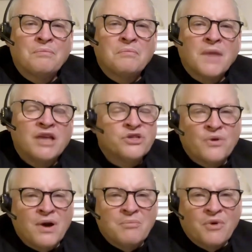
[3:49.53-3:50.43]
And so
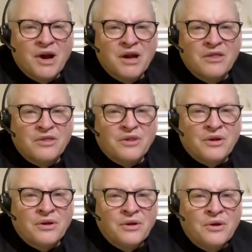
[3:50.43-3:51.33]
I pray that the
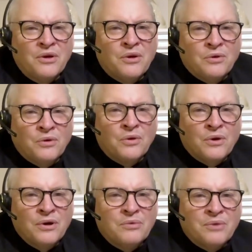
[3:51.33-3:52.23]
Lord